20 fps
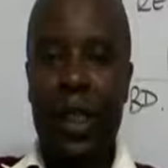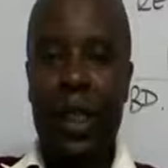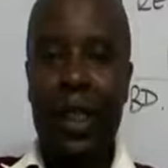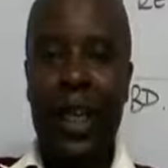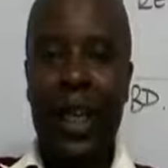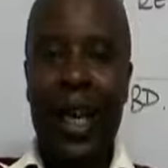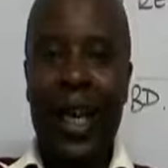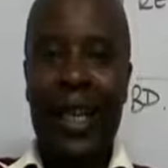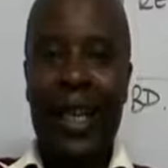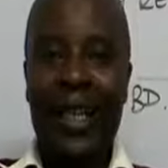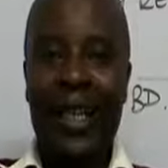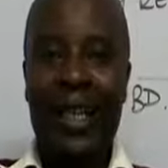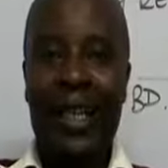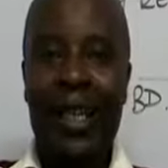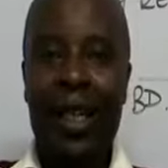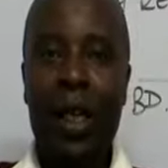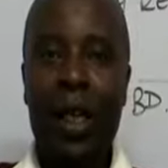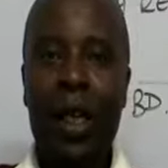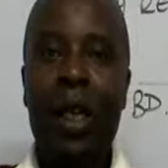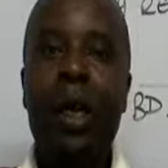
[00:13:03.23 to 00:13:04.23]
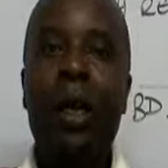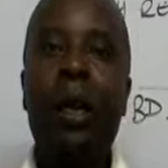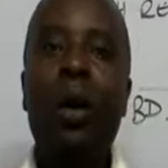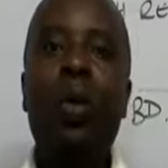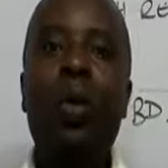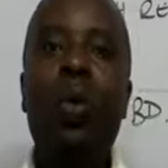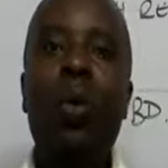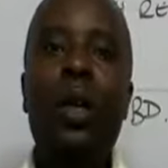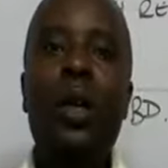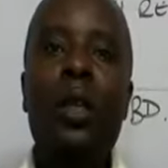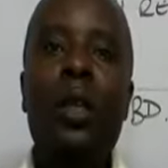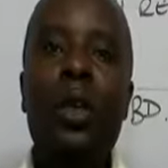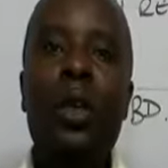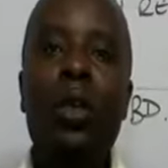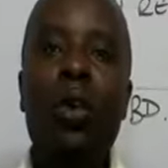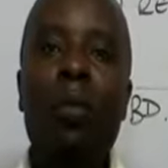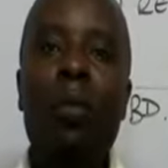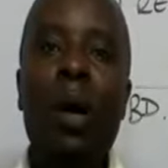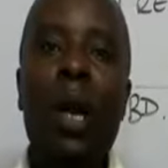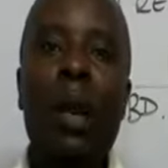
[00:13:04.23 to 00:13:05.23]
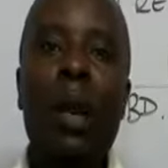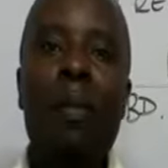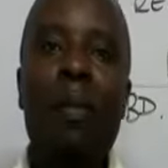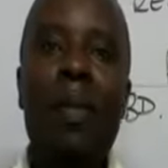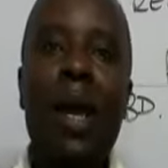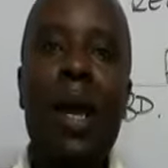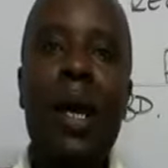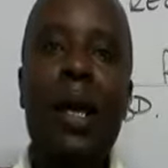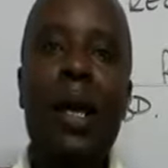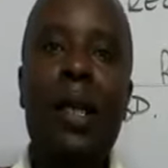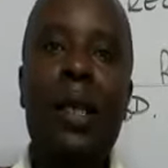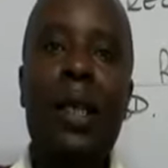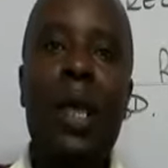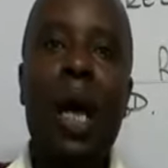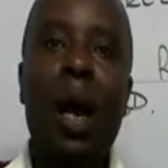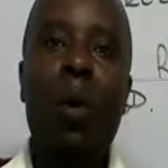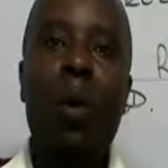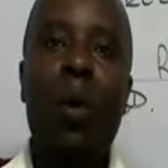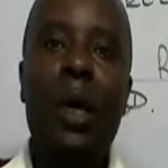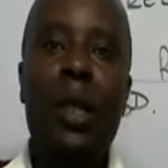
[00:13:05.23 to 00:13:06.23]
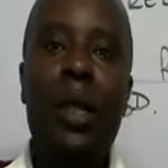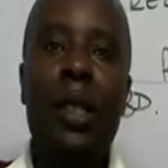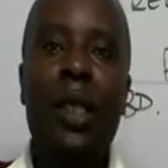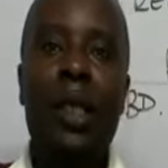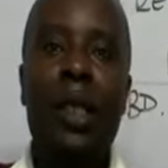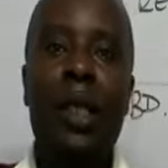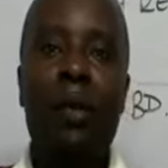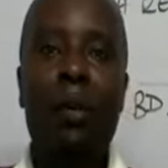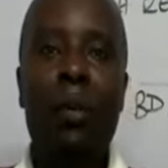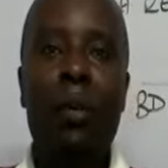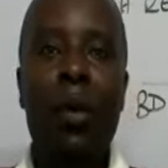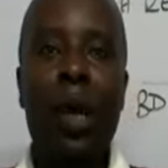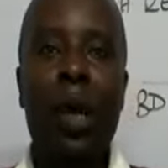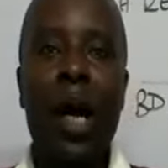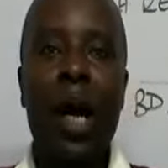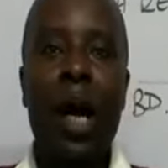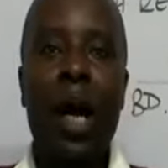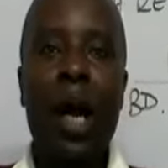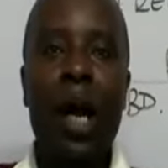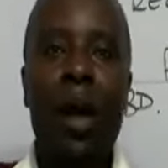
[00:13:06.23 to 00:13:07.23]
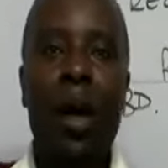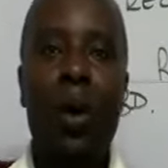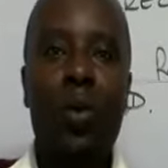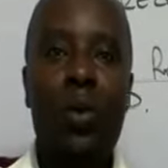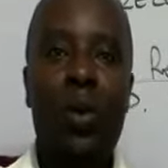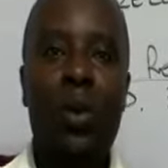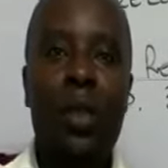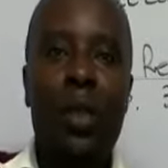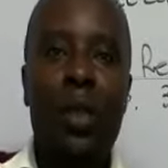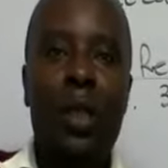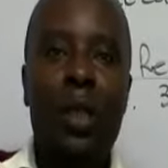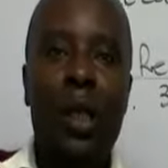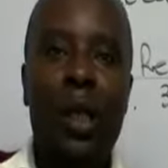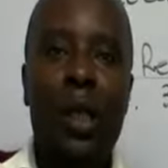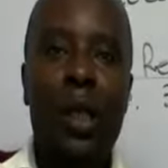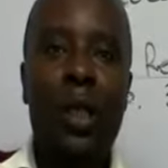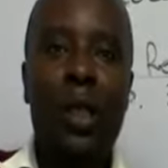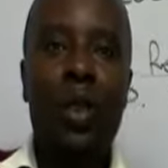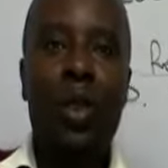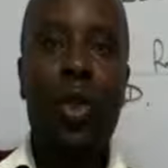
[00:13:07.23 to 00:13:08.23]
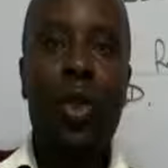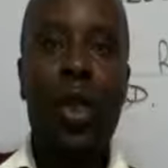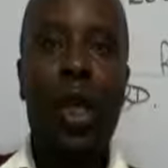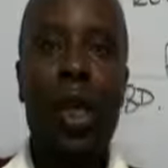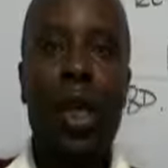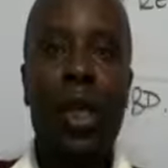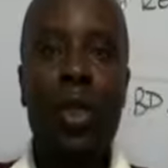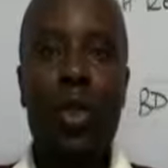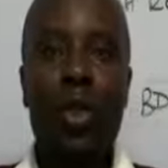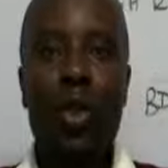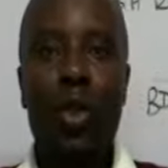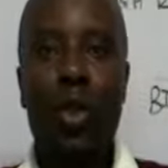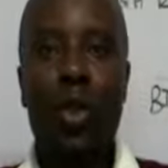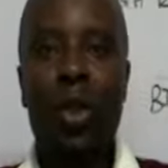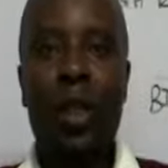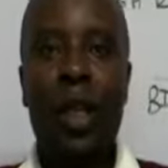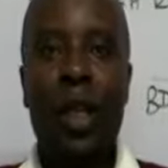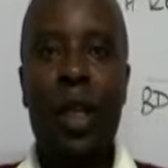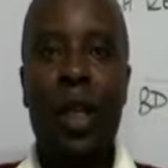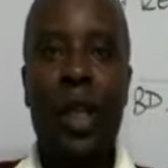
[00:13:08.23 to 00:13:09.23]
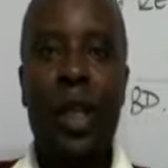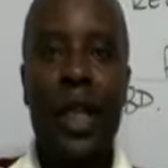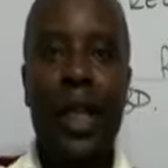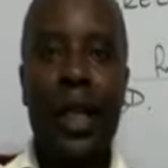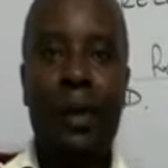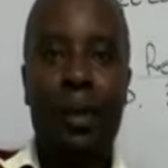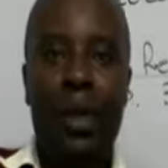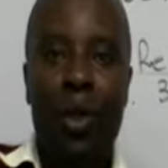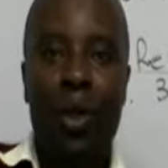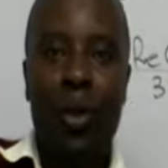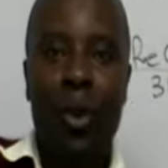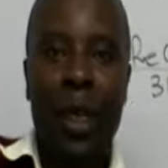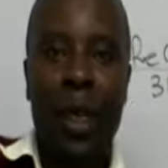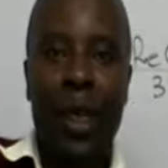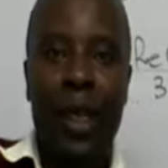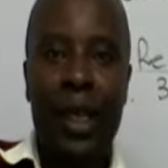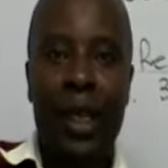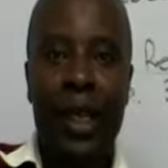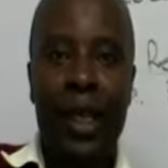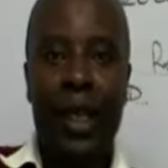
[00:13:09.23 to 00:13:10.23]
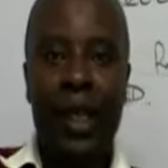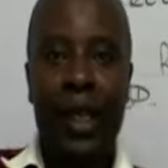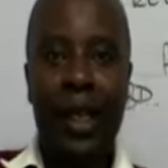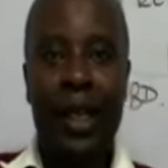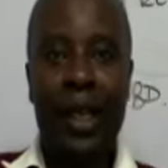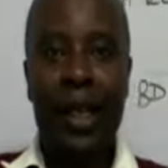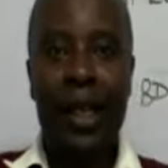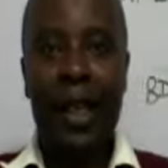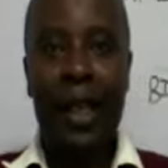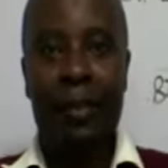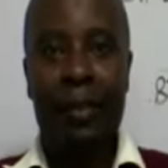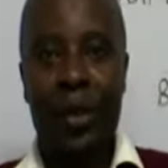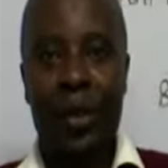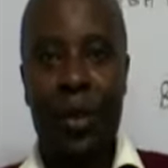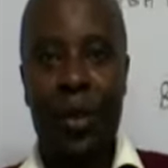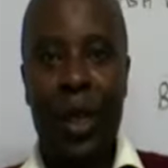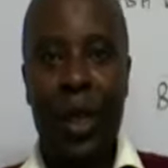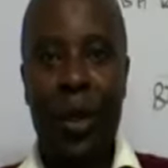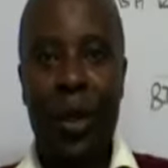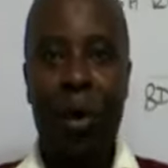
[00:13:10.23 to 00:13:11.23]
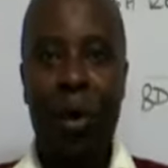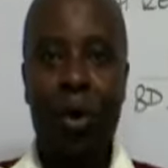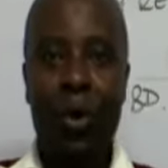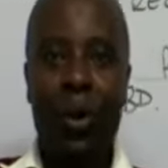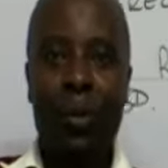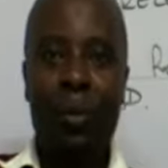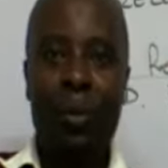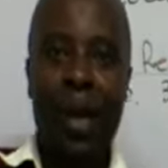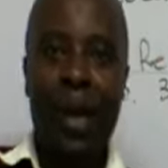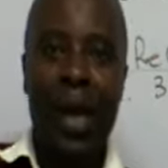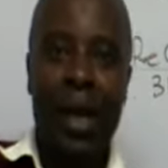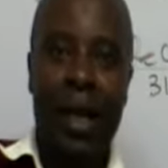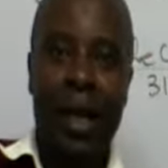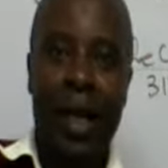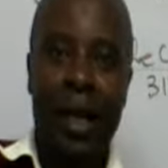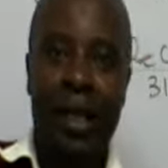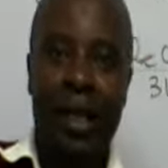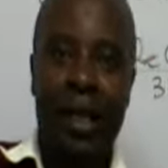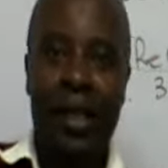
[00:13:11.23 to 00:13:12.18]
at the end. What normally makes our receivable account change in between? In between, what will make,